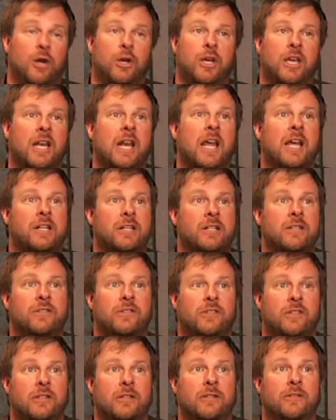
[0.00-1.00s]
connections
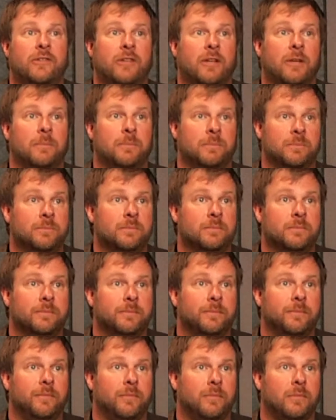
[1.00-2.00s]
to some,
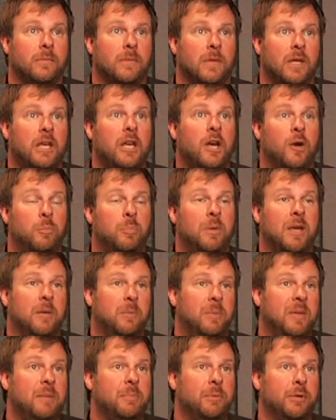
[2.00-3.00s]
big
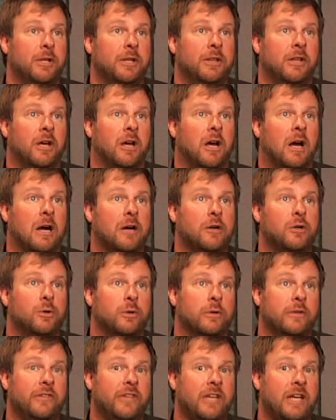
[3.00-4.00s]
people in the
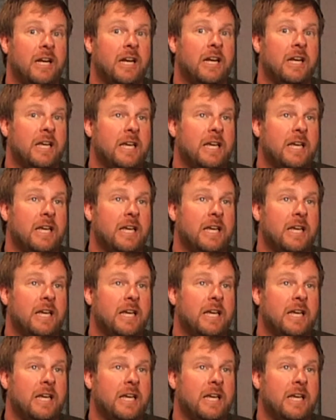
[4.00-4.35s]
hardcore scene, and